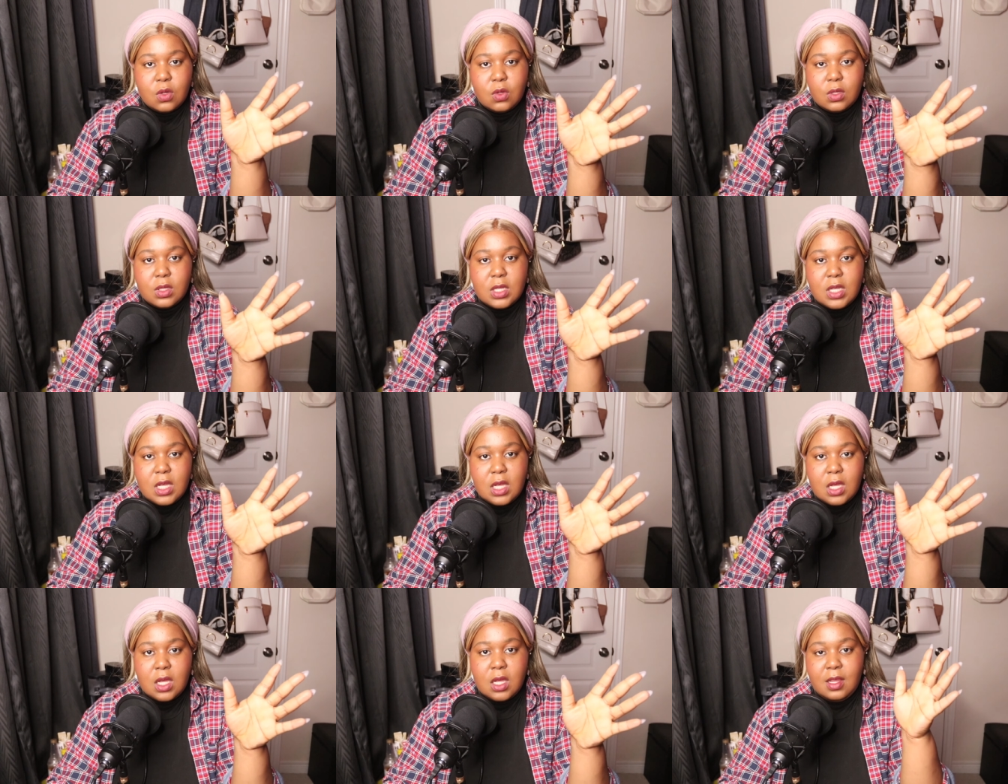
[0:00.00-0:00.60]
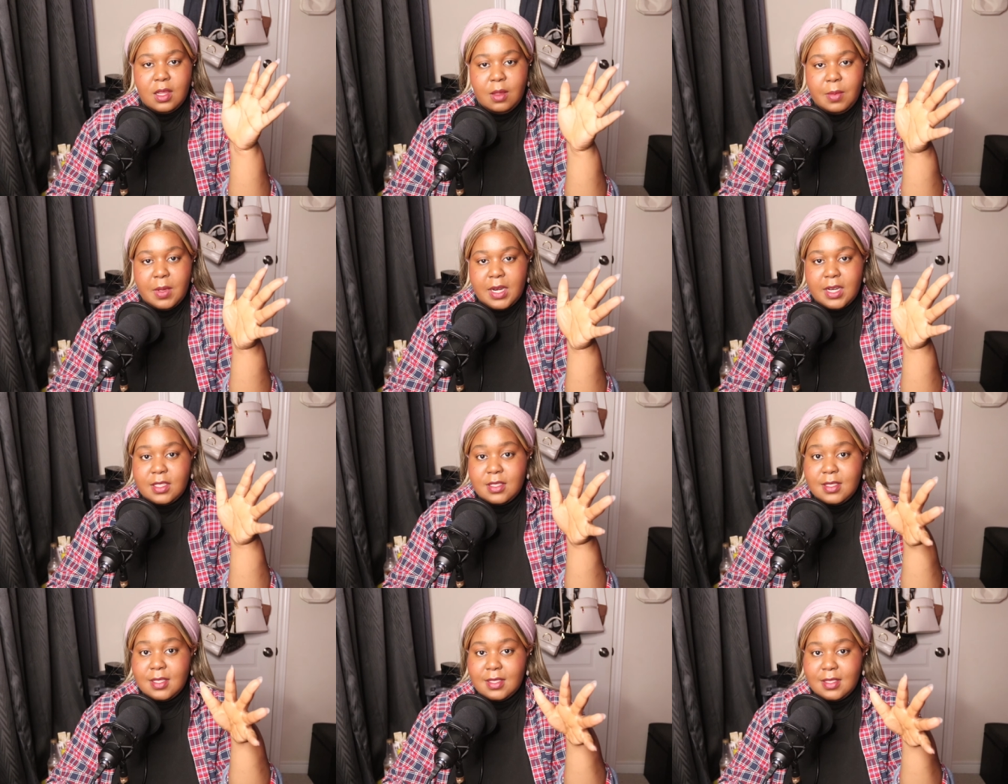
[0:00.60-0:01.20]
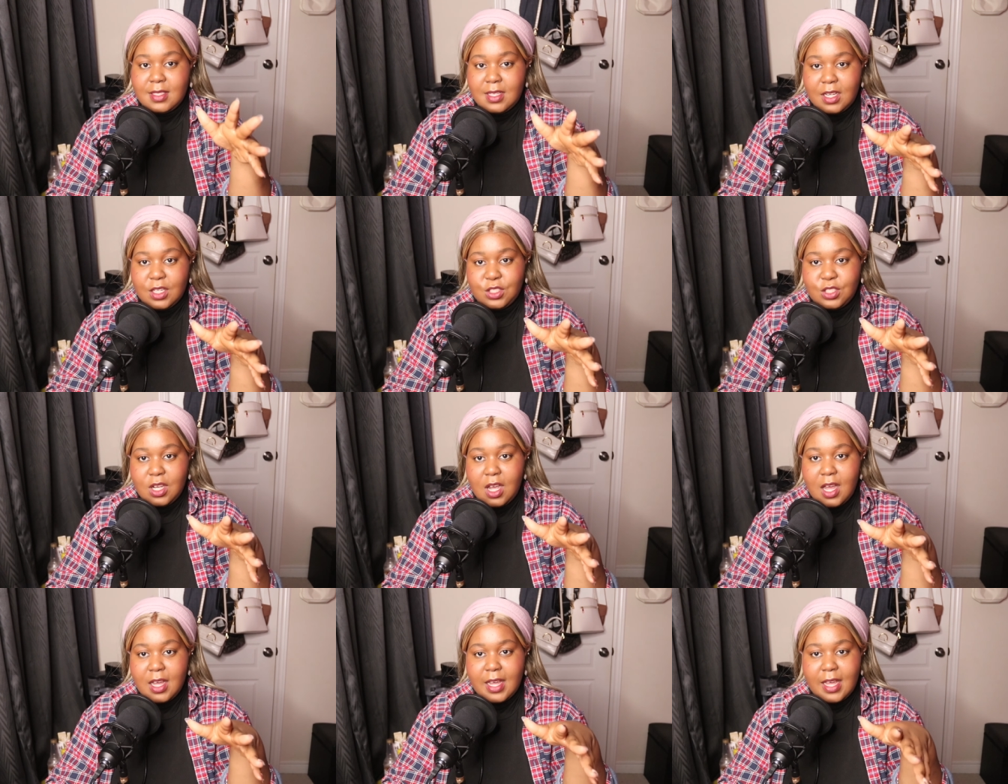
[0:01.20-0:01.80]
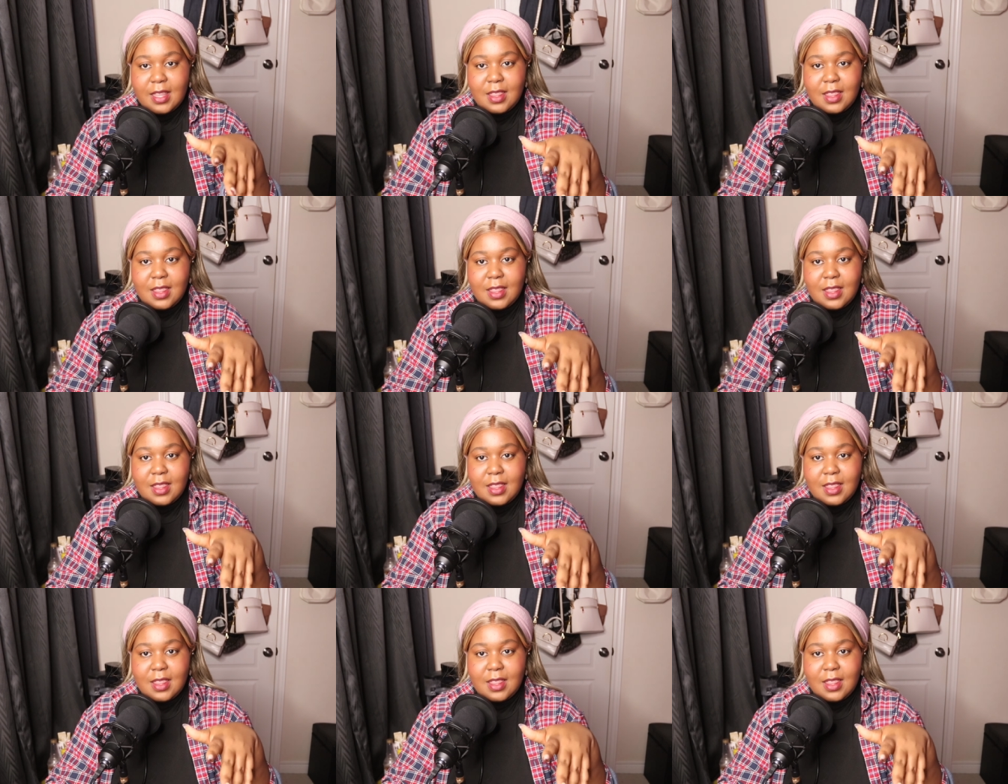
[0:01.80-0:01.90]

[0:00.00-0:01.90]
only limited to TikTok.